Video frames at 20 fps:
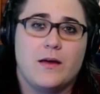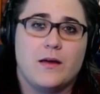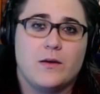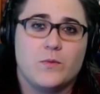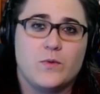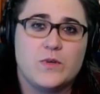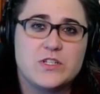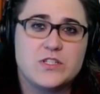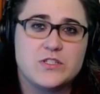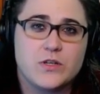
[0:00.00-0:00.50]

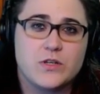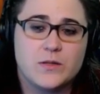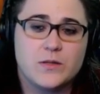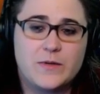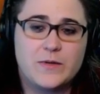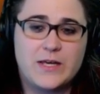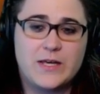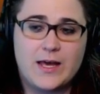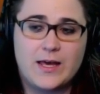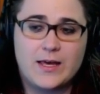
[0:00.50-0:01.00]
which is going to
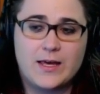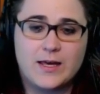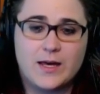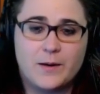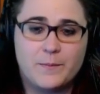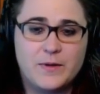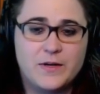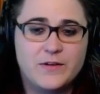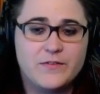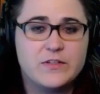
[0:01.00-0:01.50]
be a
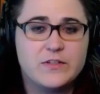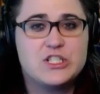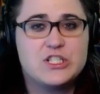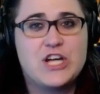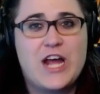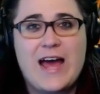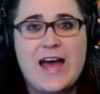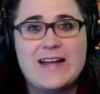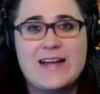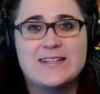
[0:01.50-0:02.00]
bit of a
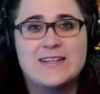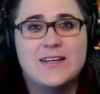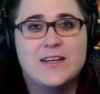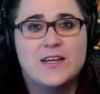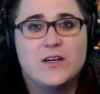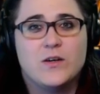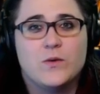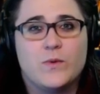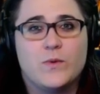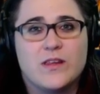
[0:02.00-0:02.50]
chat
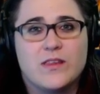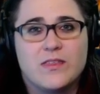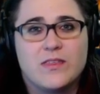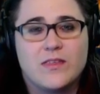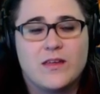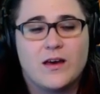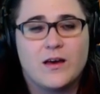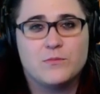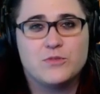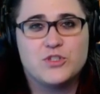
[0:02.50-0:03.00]
with
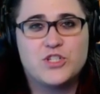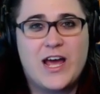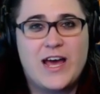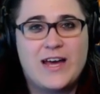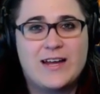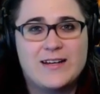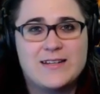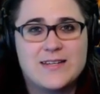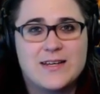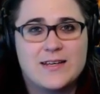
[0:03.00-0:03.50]

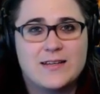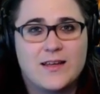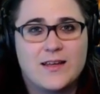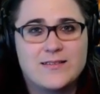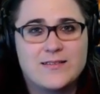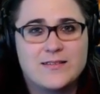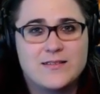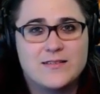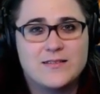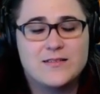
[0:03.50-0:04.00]
Chad as a
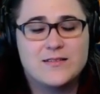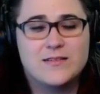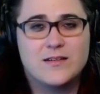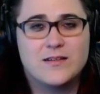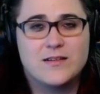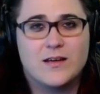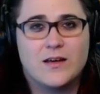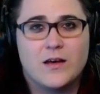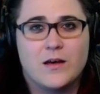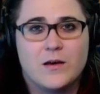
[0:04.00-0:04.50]
licensed
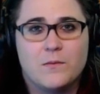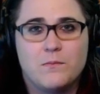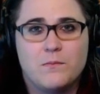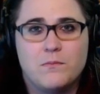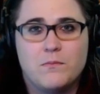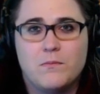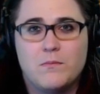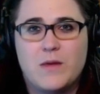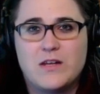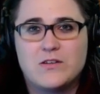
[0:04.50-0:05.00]

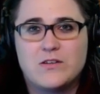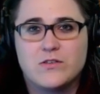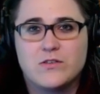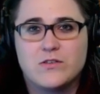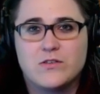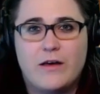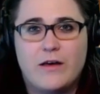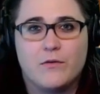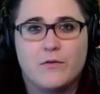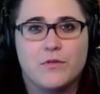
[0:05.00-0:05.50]
mental
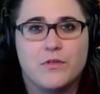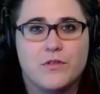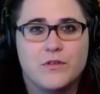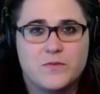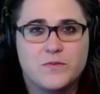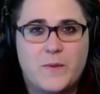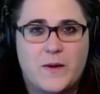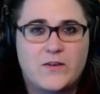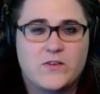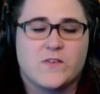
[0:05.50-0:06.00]
health
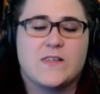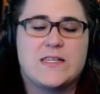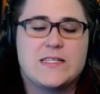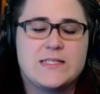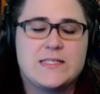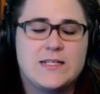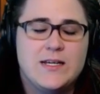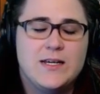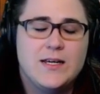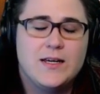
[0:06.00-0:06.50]

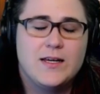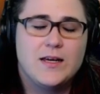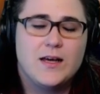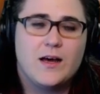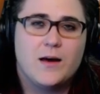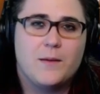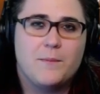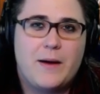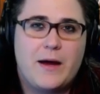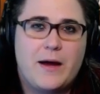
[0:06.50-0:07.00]
specialist
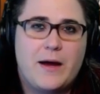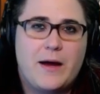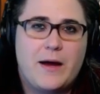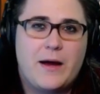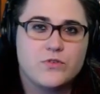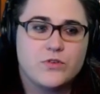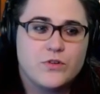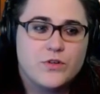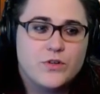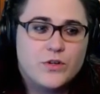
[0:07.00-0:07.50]

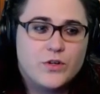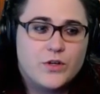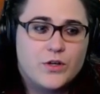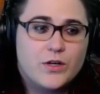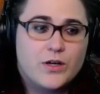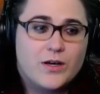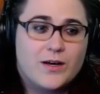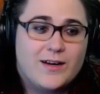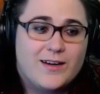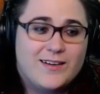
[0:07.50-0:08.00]
about
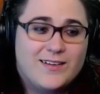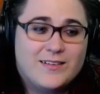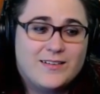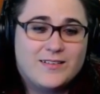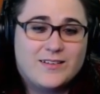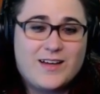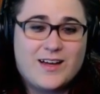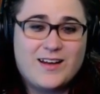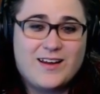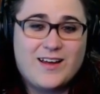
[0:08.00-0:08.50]

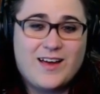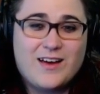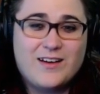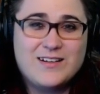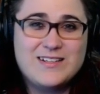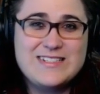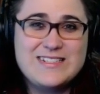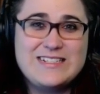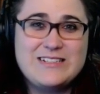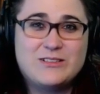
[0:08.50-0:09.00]
kind of how
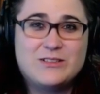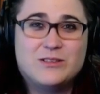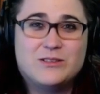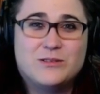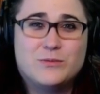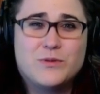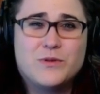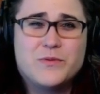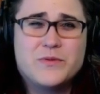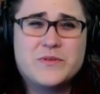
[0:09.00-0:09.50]
to deal
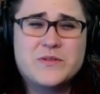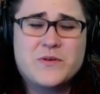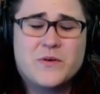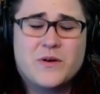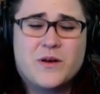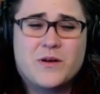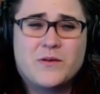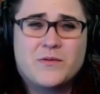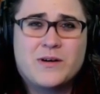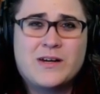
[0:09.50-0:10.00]
with what's going
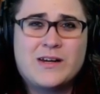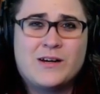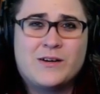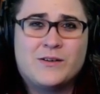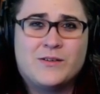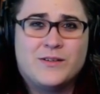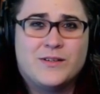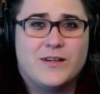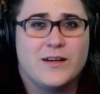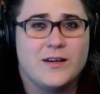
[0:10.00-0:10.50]
on right
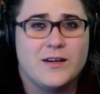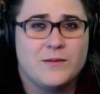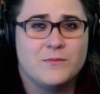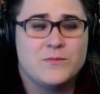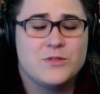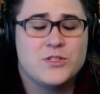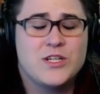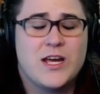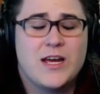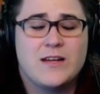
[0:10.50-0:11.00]
now.
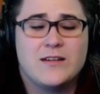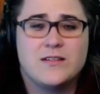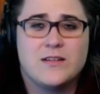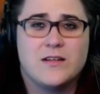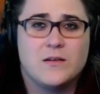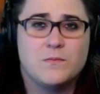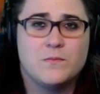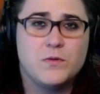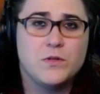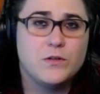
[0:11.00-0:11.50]
Chad did
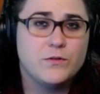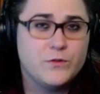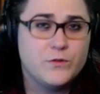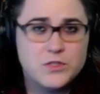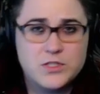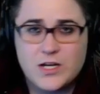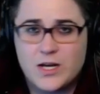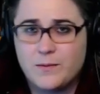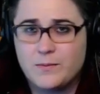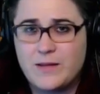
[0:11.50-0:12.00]
a beautiful
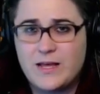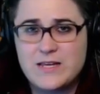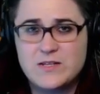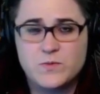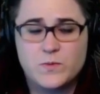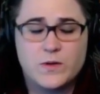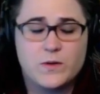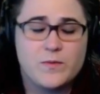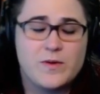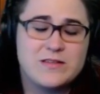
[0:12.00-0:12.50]
job last
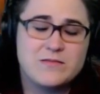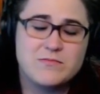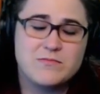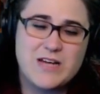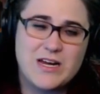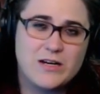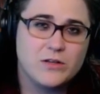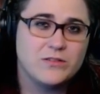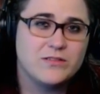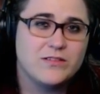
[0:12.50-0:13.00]
week. We had some
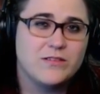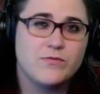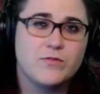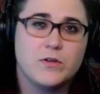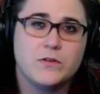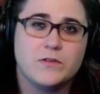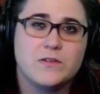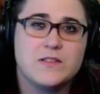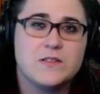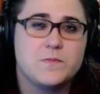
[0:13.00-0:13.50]
technical
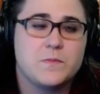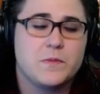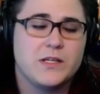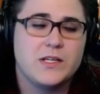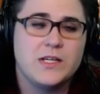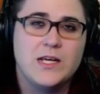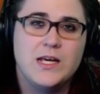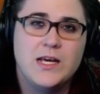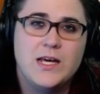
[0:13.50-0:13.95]
difficulties, but